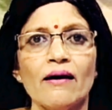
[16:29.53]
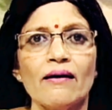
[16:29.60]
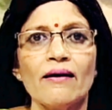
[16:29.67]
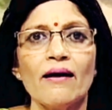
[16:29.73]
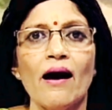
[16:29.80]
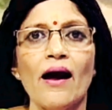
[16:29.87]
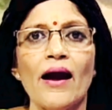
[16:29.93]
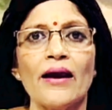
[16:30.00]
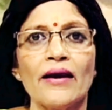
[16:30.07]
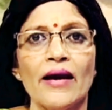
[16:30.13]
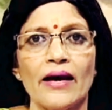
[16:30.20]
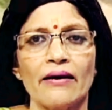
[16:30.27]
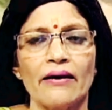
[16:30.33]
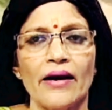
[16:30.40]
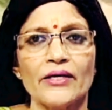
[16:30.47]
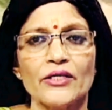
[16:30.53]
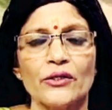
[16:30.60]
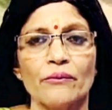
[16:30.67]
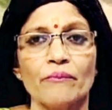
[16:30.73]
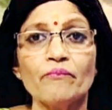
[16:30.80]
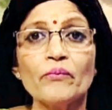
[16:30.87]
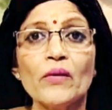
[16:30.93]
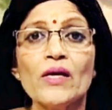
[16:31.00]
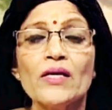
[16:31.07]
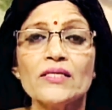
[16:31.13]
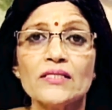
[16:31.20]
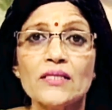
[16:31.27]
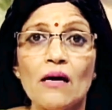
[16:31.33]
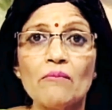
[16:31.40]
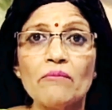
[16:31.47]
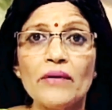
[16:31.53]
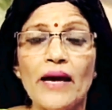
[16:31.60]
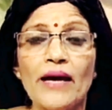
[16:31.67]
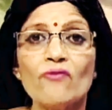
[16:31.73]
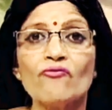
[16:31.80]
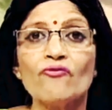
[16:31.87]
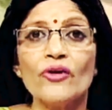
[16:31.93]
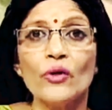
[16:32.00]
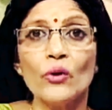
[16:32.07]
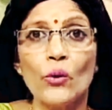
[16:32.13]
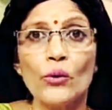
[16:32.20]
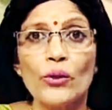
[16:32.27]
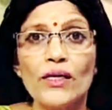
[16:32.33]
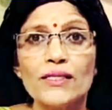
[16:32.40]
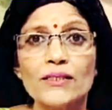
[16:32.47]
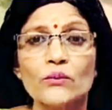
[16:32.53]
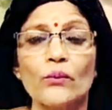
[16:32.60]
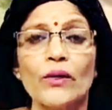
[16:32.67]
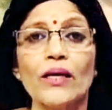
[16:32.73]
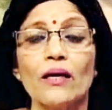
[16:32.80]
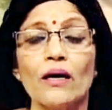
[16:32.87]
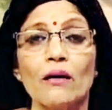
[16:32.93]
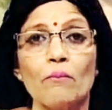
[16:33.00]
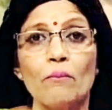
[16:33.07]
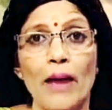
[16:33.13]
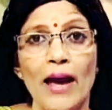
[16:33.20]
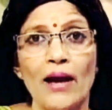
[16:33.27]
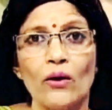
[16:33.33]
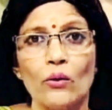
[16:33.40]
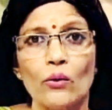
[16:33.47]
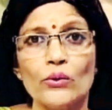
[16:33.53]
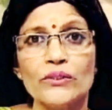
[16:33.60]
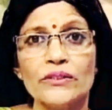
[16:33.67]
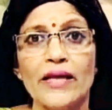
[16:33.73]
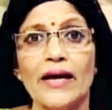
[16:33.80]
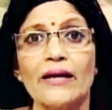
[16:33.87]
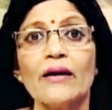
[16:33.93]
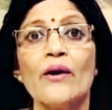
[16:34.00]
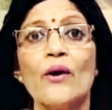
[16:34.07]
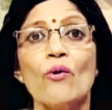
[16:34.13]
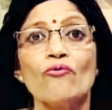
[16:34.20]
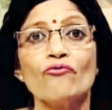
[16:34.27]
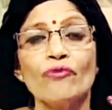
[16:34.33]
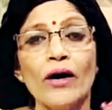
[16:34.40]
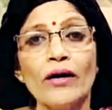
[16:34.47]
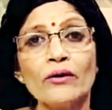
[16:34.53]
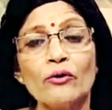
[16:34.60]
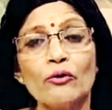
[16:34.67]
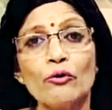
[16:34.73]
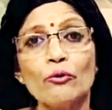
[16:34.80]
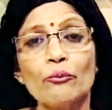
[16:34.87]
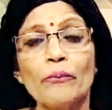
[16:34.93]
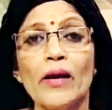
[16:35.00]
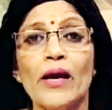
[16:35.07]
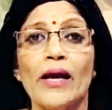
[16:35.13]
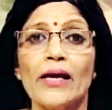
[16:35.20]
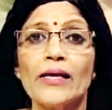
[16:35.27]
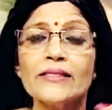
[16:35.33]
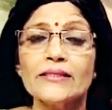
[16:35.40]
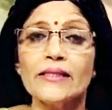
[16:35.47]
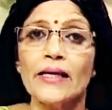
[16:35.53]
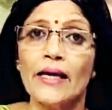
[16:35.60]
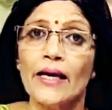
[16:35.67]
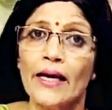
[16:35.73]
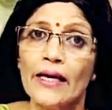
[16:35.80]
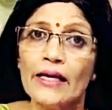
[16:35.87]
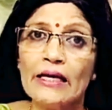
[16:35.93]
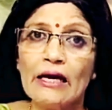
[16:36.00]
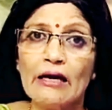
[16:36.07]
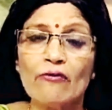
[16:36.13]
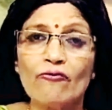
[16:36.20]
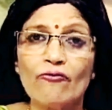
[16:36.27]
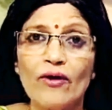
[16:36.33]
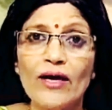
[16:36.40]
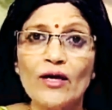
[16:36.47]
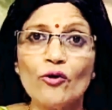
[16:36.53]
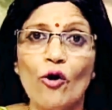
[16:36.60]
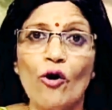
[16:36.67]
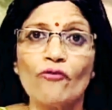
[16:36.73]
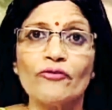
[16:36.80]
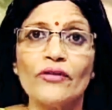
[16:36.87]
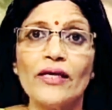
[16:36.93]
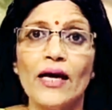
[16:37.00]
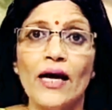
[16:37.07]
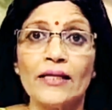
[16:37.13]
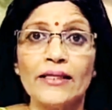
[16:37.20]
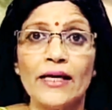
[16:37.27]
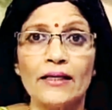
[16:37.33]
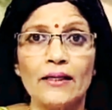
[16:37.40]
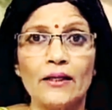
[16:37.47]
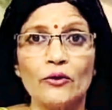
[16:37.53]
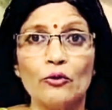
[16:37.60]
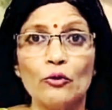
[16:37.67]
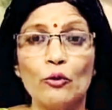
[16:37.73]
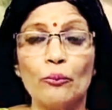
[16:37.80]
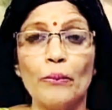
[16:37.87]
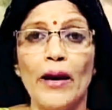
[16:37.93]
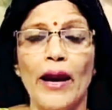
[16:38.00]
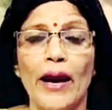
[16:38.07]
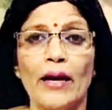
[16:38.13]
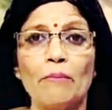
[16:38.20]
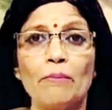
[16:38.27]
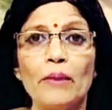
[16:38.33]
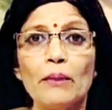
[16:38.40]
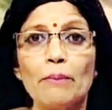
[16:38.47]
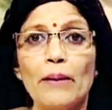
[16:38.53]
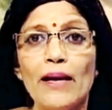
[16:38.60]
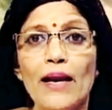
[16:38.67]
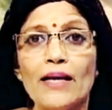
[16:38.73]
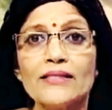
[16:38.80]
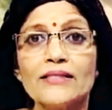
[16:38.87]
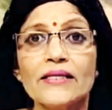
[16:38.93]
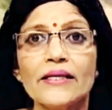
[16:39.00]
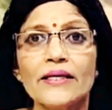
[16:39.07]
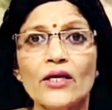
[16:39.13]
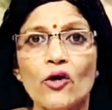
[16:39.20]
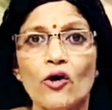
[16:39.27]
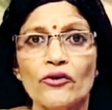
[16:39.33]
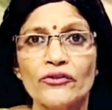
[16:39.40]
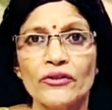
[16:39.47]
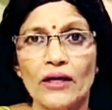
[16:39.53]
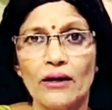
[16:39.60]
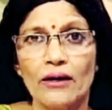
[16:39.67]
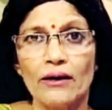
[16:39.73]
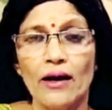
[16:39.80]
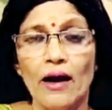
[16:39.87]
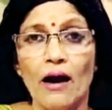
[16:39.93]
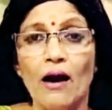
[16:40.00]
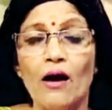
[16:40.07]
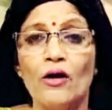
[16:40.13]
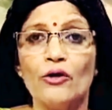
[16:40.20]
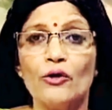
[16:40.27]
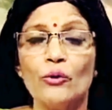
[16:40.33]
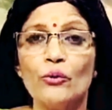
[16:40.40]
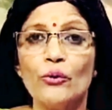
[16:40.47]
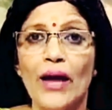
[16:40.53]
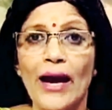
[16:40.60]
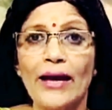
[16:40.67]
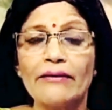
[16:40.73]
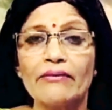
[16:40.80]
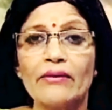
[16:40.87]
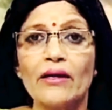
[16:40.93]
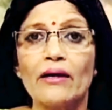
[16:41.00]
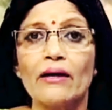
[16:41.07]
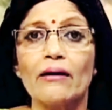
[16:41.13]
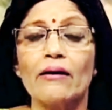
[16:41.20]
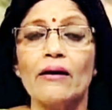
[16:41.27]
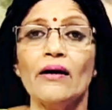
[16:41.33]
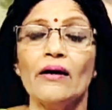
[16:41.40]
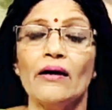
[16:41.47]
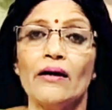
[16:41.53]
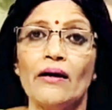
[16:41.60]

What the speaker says: dharna and aggression. Sometimes we come across that one group is in conflict of the another group and people are sitting on dharna to get their